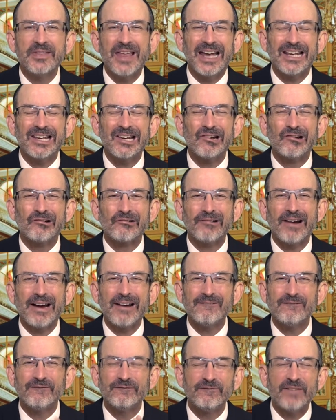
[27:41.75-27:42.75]
that
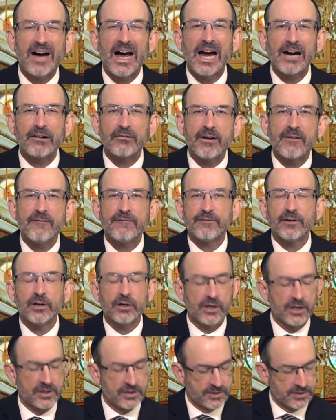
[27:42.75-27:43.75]
great fiery
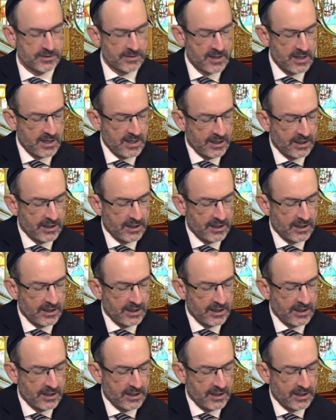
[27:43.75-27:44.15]
furnace,